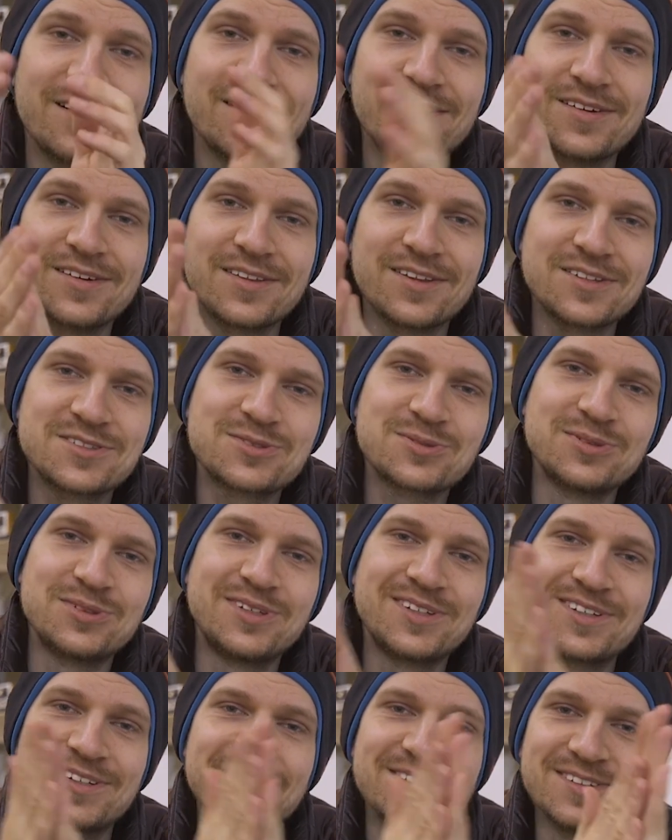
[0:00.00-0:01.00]
That's
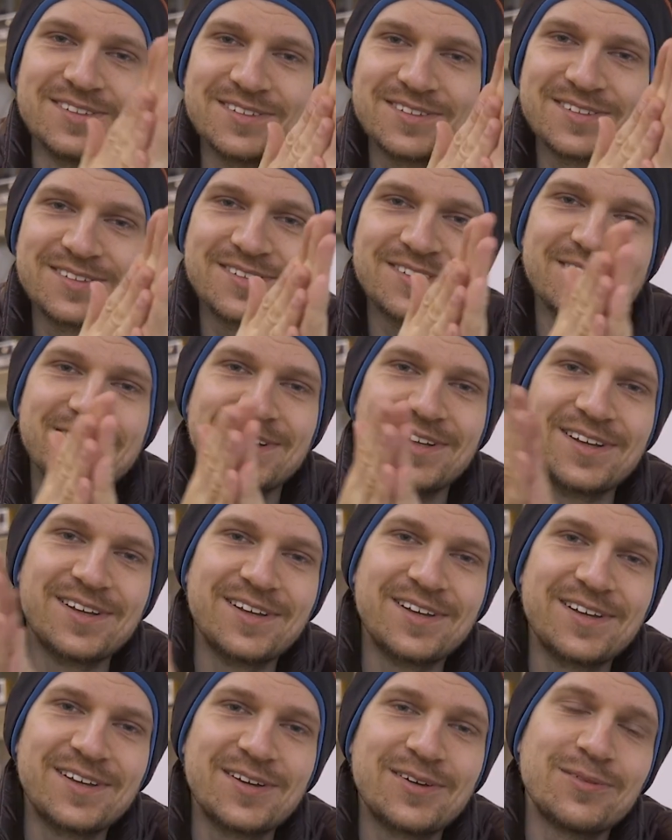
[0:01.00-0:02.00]
ridiculous.
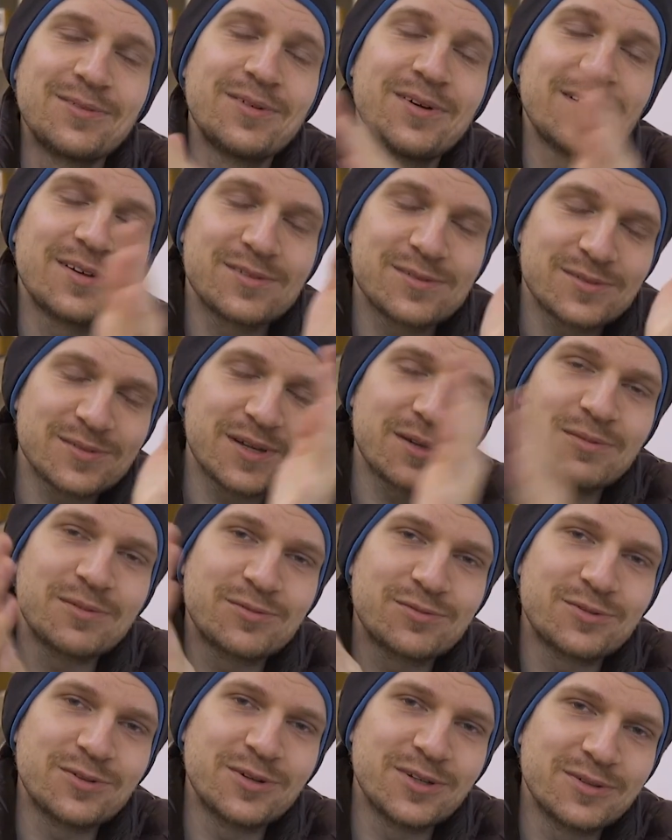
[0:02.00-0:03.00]
Well, I
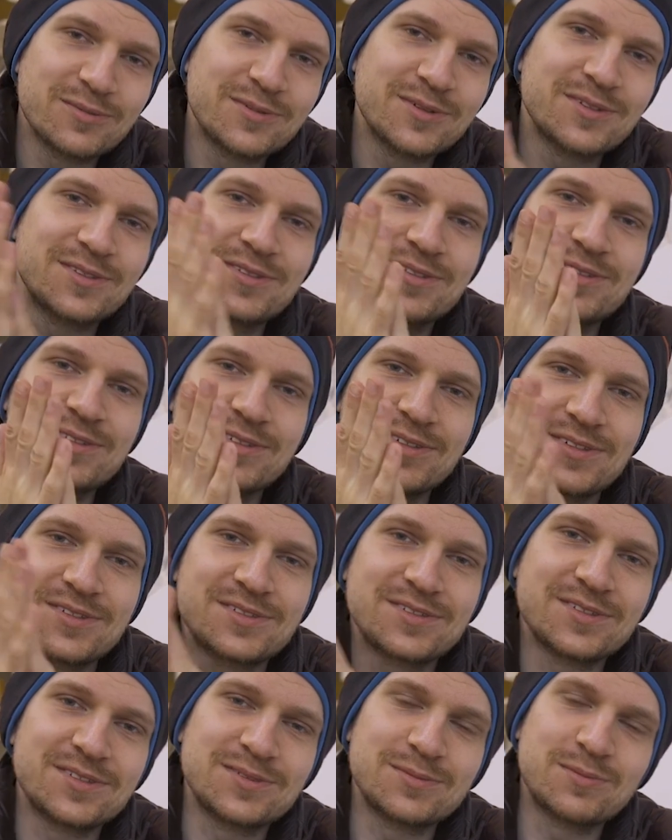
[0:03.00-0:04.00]
mean, for him, it's
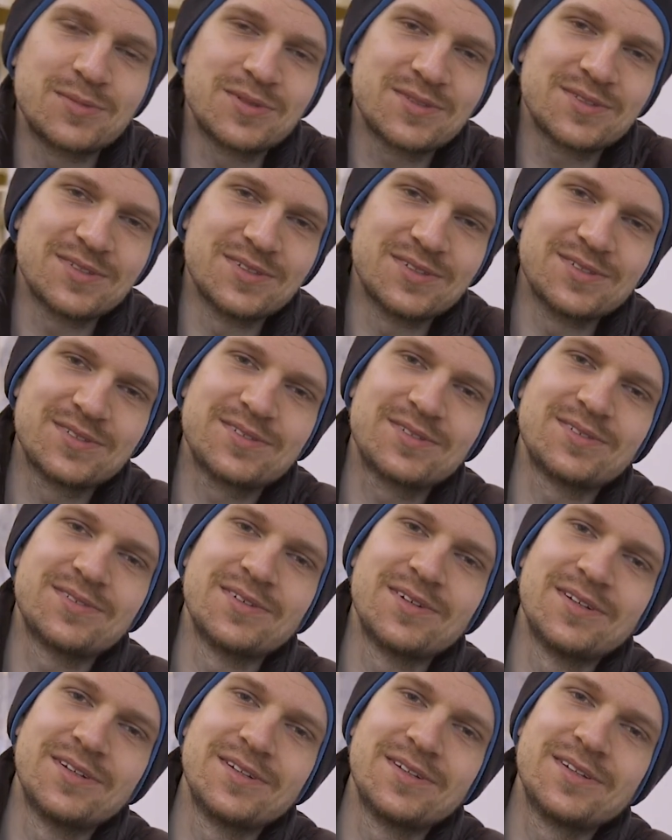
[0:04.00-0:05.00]
his business,
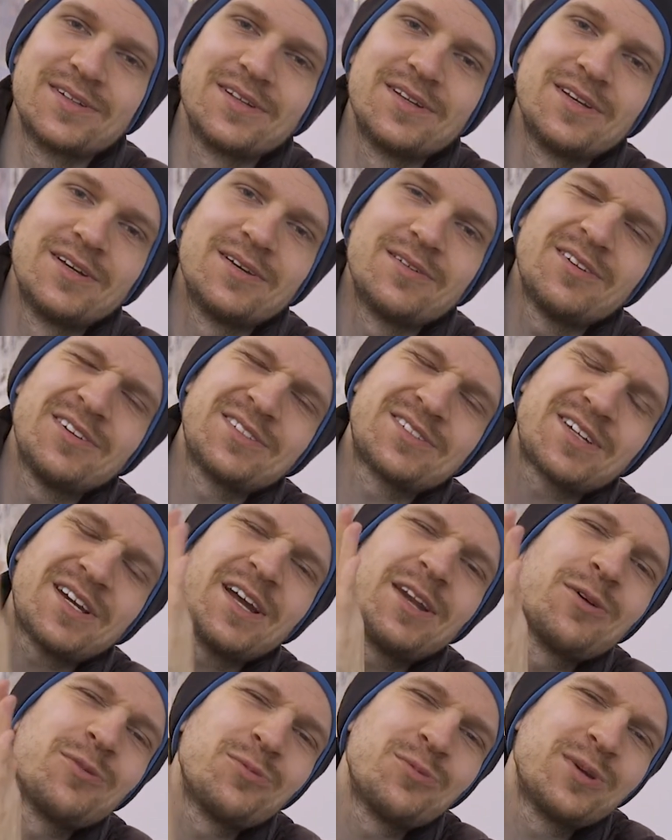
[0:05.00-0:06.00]
right? Well, it's
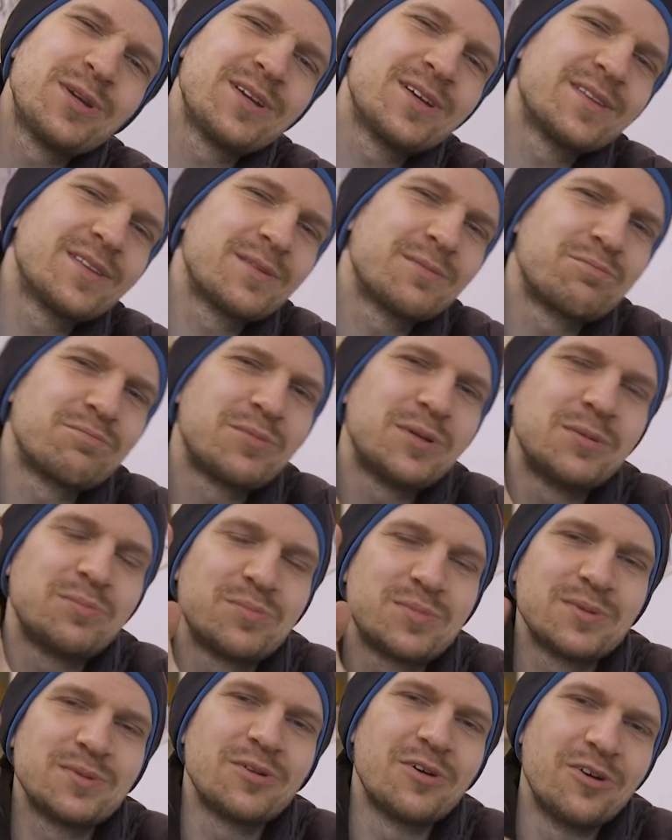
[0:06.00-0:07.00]
kind of weird that
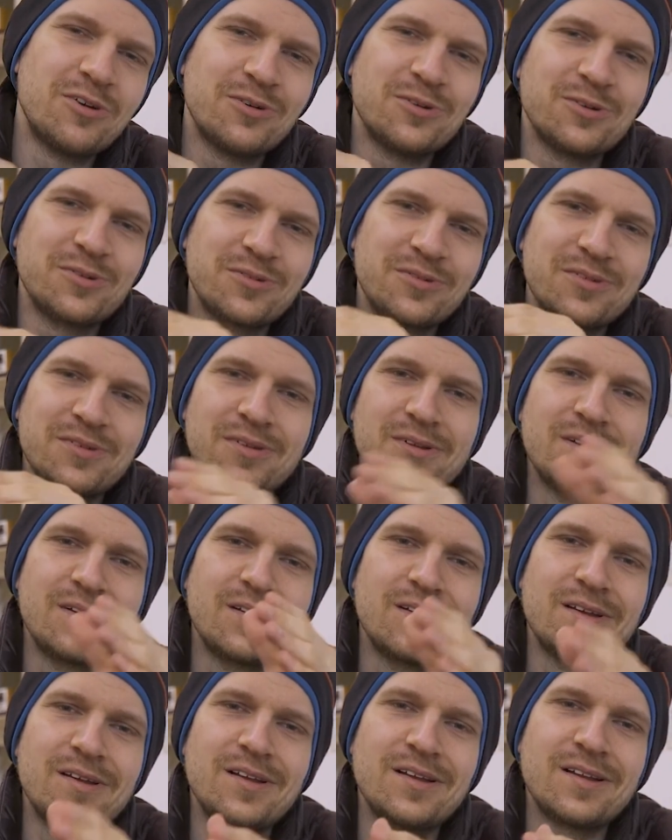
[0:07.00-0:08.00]
people own
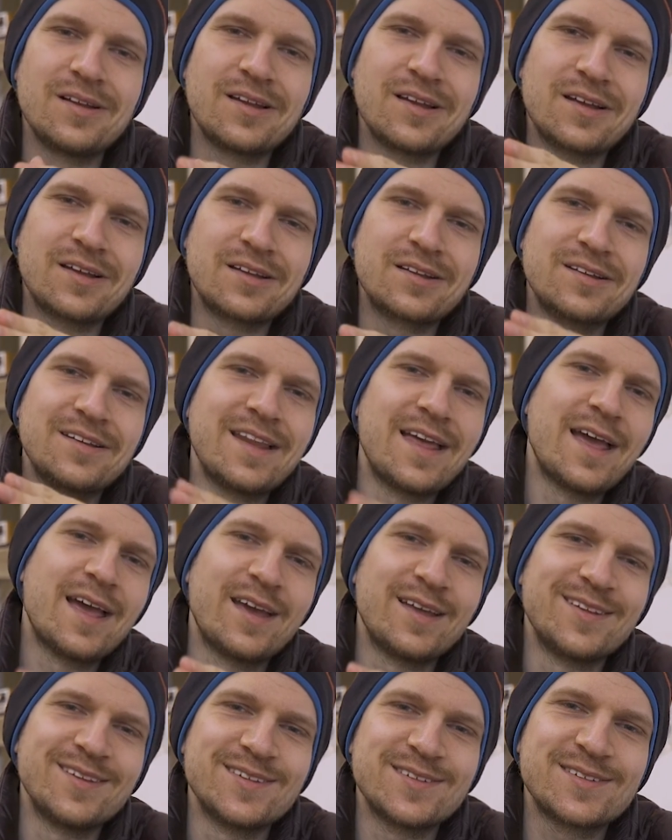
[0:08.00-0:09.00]
like
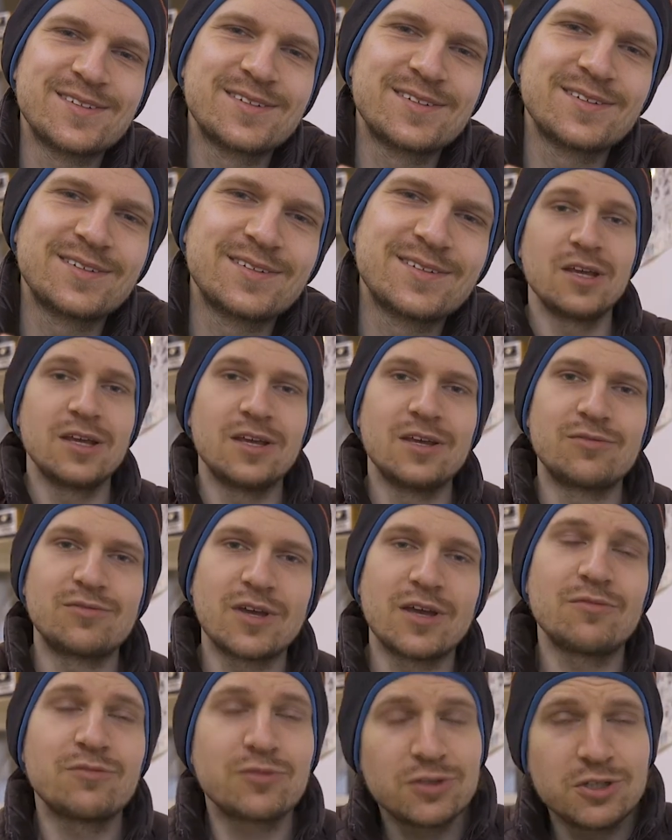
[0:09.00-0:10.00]
lands.
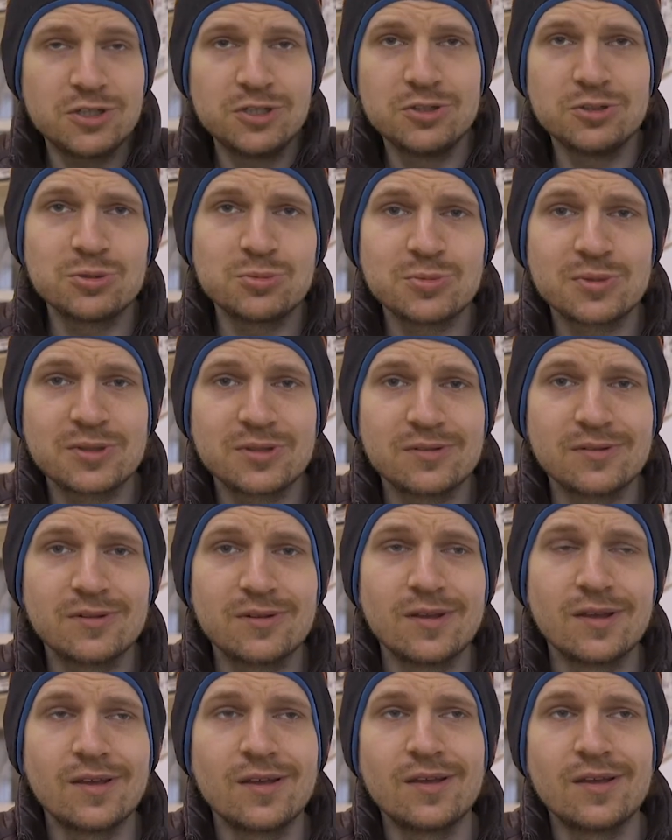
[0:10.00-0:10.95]
If every human